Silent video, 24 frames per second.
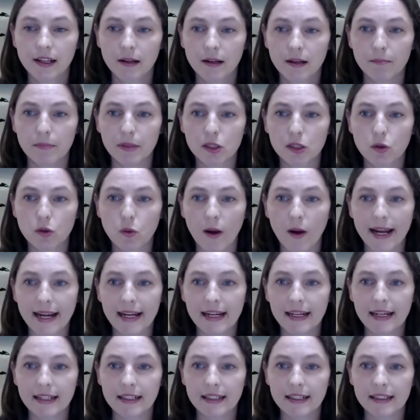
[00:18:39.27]

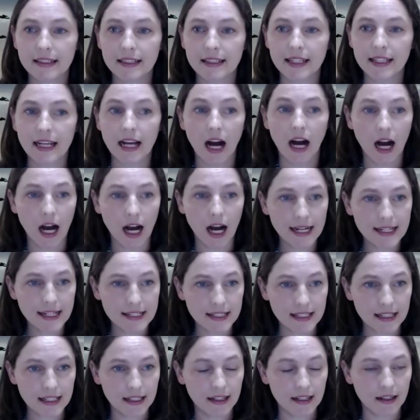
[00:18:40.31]
between the
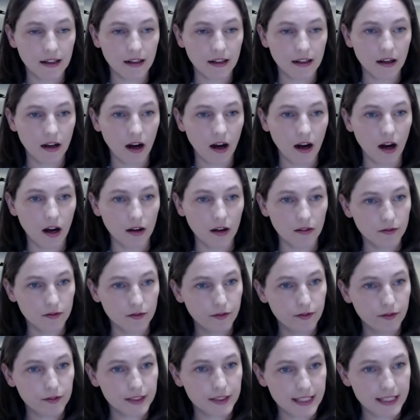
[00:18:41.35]
idea of
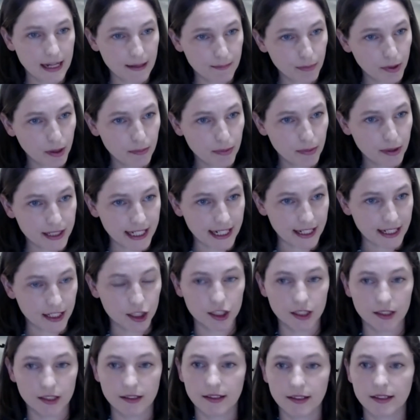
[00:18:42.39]
temporary
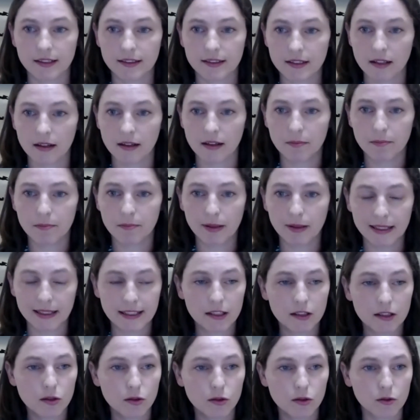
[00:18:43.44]
protection as a
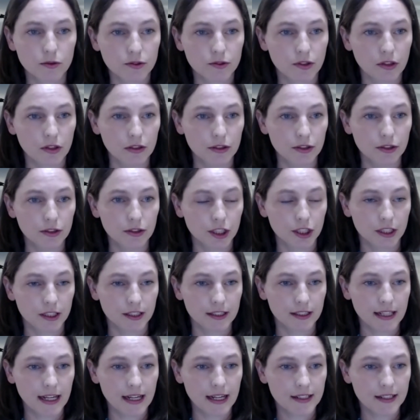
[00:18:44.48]
political solution
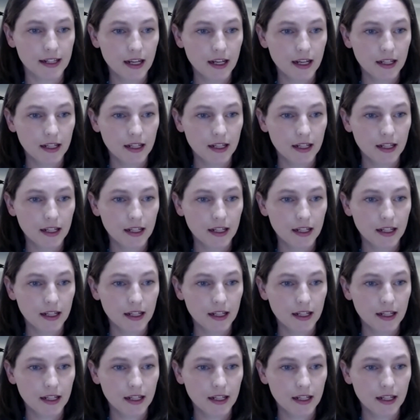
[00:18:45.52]
that